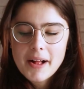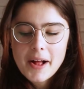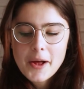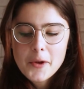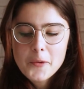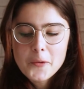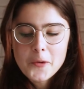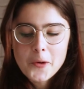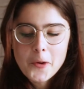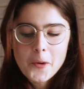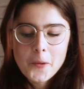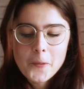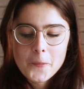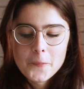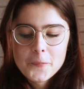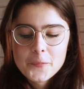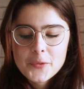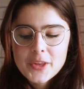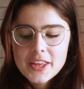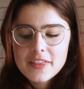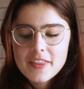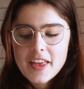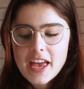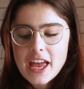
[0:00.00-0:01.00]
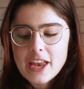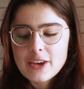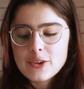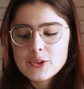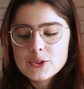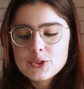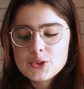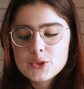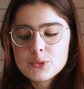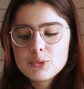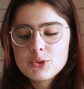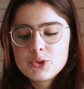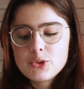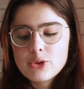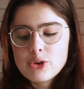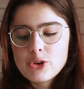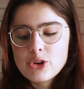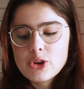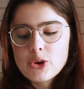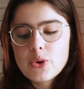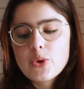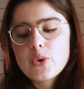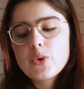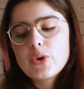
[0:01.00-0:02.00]
I don't know. Then YouTube
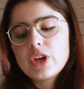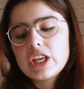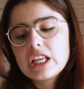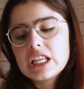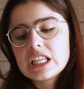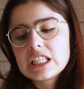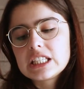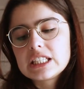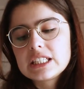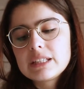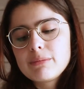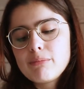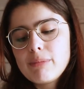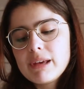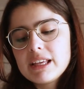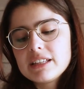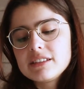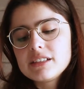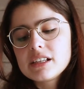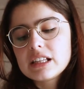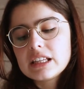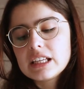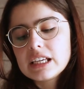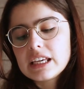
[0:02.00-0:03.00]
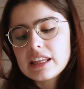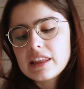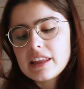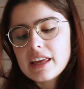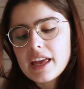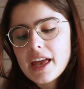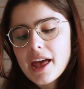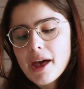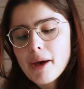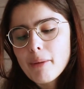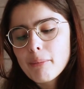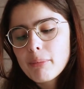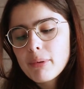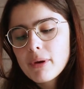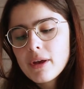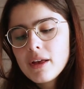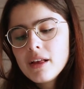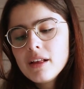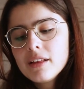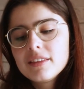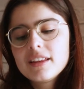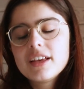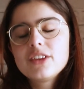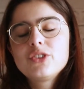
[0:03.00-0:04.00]
Studio is basically the app
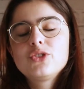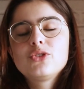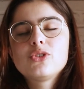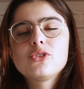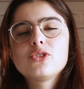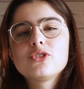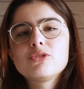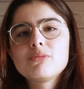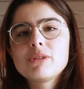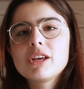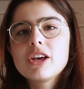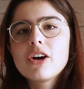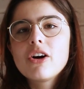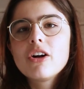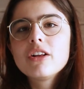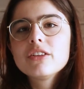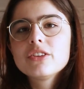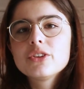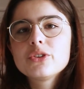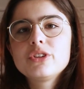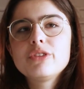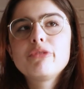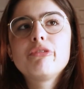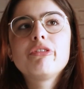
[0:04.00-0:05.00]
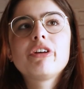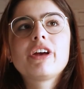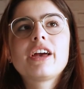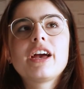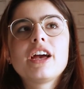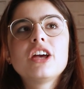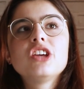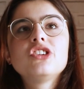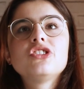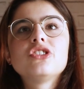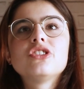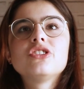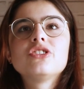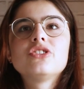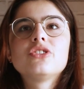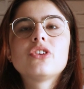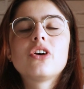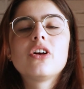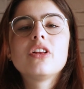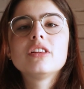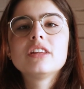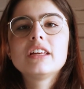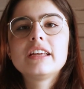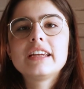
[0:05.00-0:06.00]
that shows me all notifications,
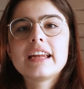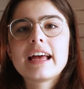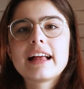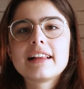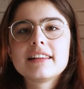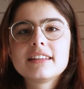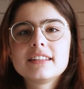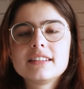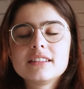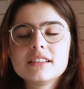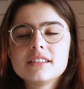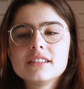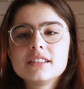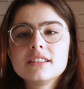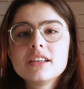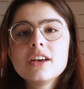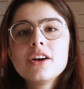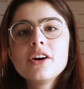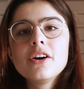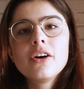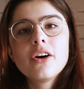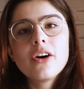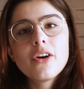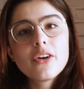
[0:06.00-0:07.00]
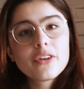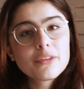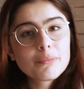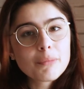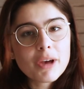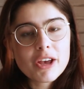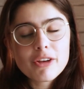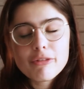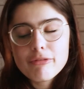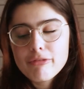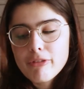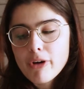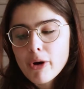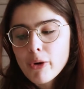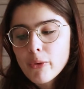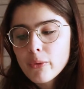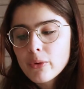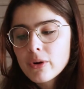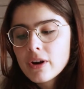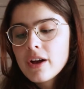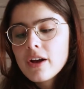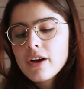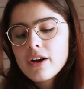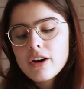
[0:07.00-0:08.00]
all analysis on my
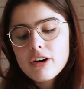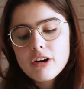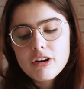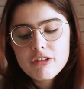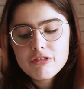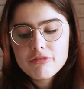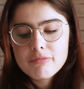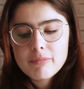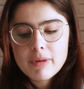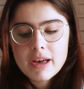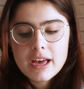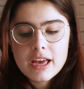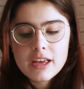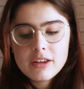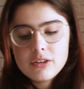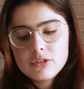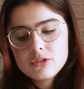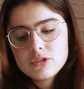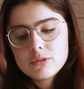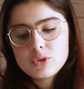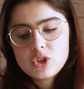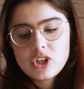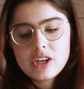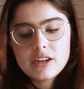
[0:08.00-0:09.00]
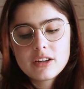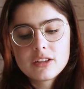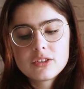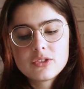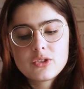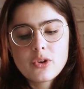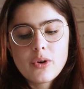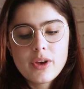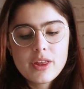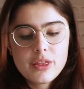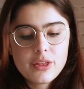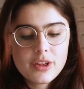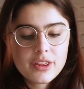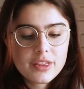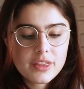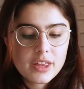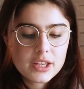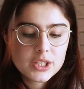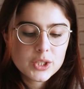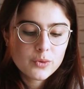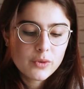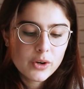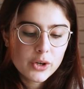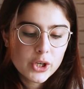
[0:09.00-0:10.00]
phone of my YouTube channel, so I think
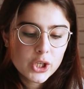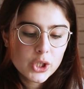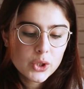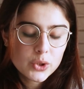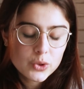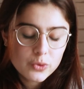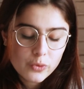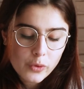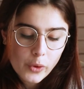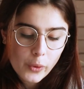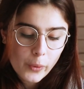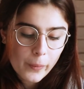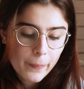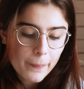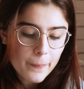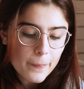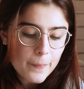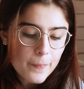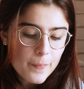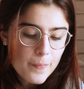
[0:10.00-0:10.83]
that's very useful.